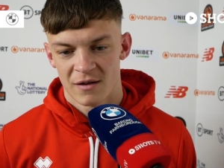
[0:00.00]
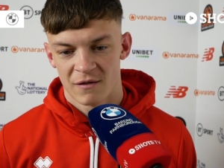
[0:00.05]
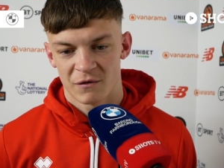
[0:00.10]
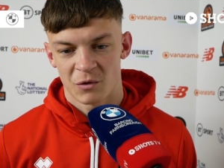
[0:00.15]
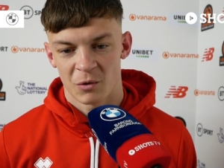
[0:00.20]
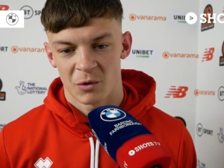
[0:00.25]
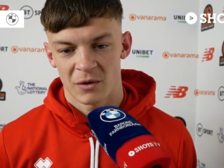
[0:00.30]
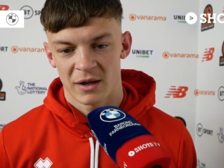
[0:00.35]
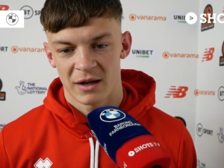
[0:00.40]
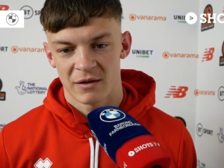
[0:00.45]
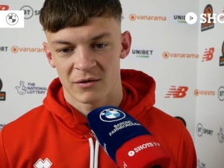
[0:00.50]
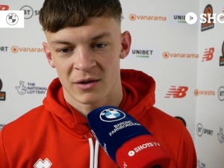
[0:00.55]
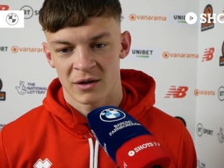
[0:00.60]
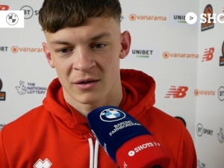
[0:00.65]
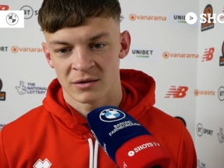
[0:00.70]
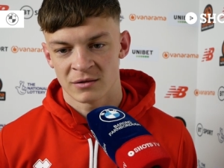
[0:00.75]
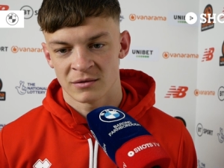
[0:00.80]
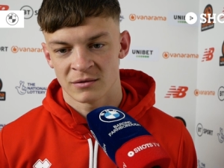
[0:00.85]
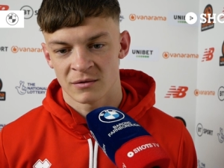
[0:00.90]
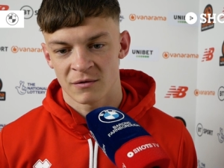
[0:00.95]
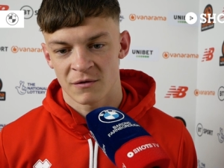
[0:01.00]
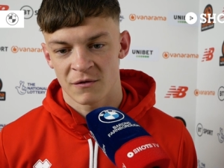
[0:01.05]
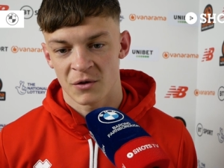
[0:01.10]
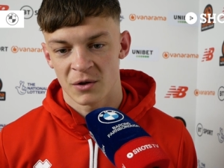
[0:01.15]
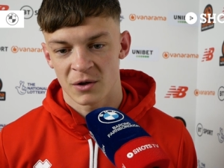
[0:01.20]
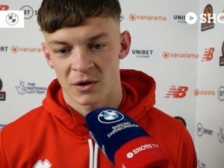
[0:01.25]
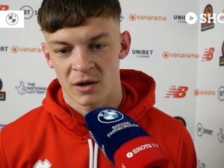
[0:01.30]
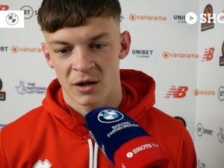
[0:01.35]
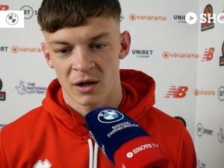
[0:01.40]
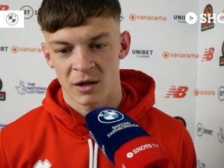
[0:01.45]
for what they've done for
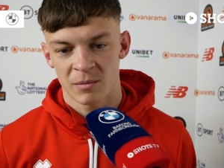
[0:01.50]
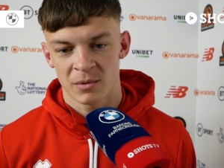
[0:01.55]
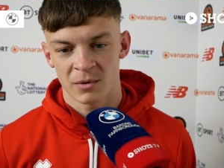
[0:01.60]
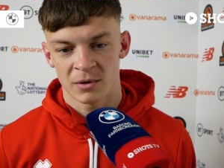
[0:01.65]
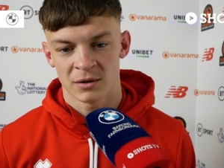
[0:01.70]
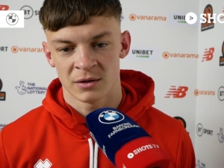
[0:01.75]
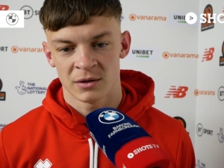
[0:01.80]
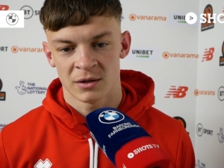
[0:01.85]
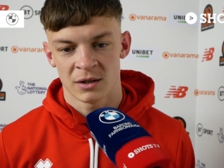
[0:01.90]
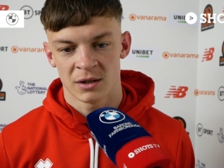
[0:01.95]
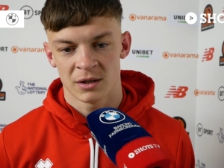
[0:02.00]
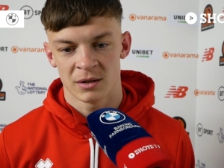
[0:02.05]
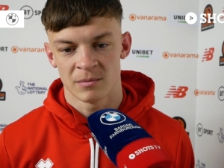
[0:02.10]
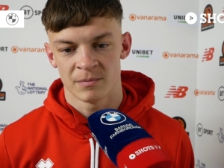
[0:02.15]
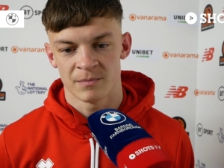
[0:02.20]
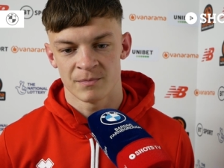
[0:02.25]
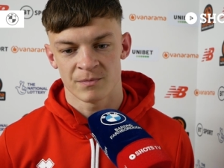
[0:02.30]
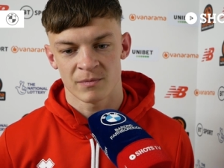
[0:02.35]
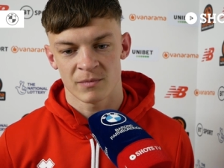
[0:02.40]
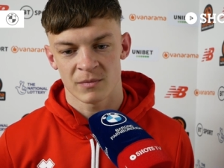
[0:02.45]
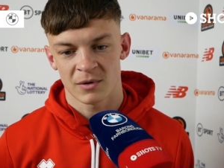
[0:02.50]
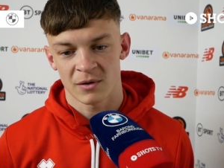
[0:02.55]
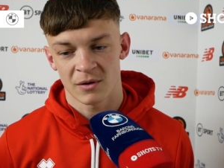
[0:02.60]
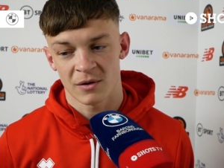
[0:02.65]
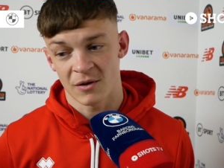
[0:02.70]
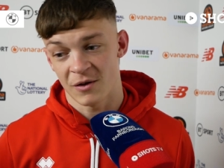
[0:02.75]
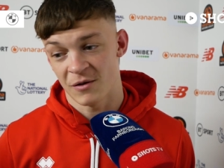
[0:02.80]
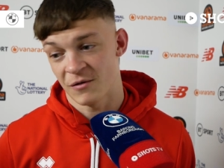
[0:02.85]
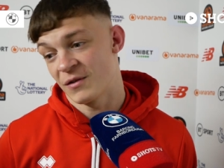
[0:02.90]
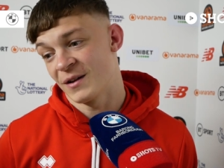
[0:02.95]
the club, and um,
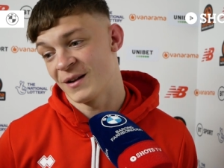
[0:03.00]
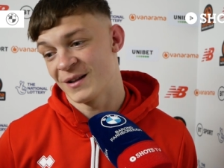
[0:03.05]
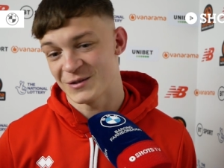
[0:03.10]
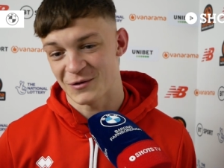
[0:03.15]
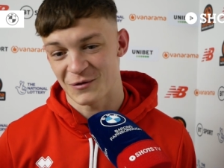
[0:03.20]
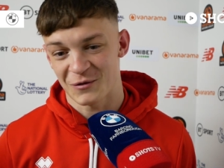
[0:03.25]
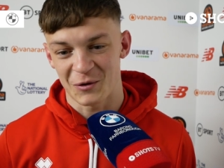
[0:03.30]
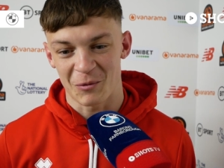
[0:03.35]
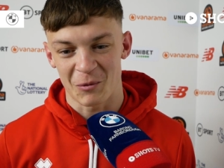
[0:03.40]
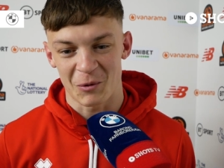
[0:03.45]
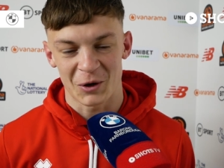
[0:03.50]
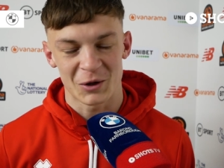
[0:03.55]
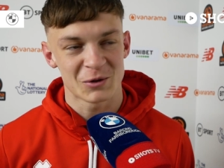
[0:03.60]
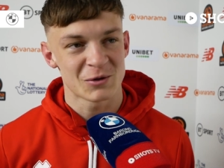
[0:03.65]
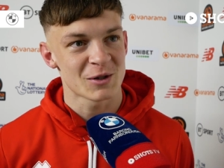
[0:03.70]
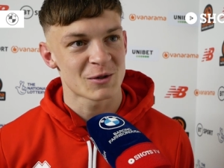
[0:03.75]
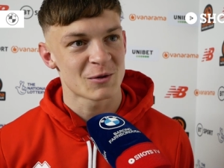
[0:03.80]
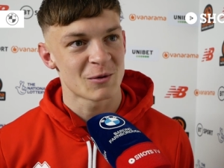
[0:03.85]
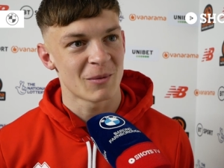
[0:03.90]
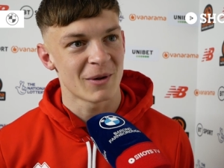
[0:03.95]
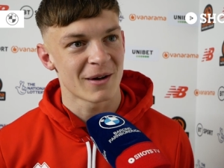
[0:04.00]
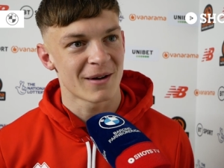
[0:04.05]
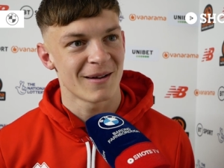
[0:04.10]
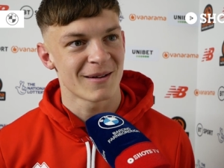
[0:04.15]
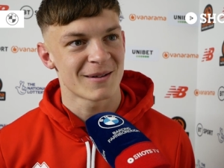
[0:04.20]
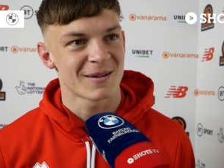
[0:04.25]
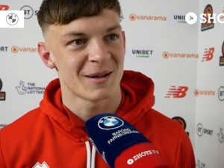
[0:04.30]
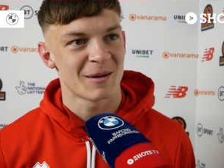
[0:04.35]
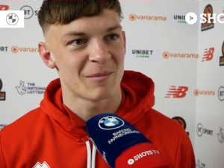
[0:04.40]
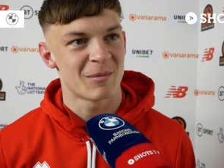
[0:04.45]
hopefully, there's a few more in the dressing room that
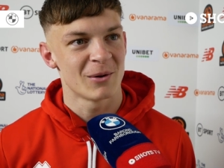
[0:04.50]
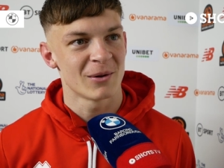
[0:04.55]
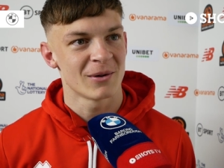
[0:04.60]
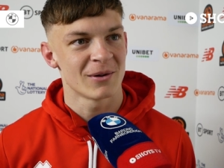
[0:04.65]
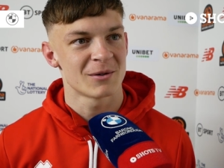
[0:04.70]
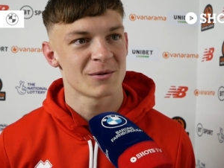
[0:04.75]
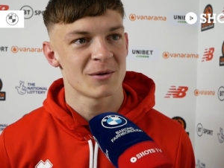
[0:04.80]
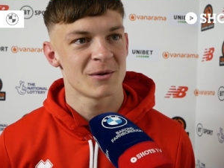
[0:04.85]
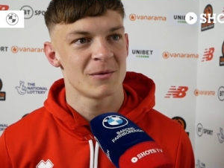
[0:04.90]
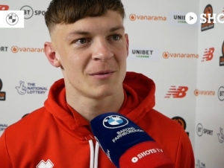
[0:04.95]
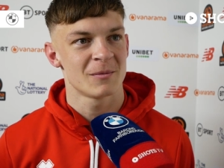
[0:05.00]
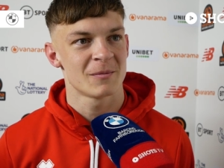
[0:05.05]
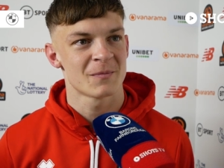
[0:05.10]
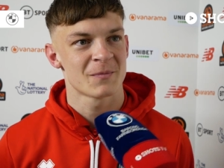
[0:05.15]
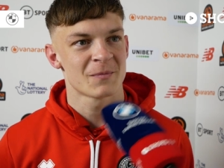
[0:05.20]
get to that point as well.